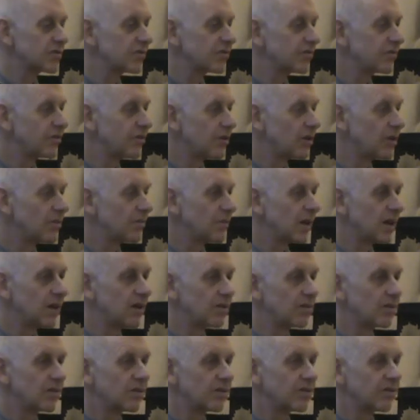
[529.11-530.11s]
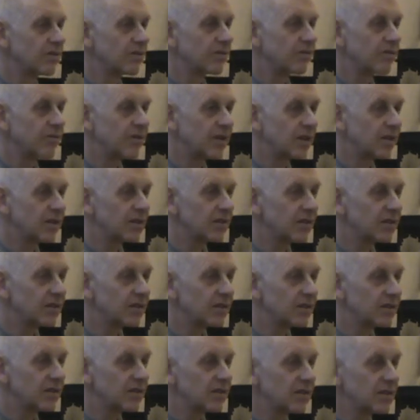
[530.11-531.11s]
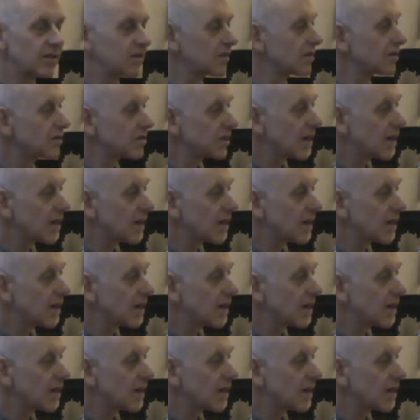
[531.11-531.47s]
form our thinking at the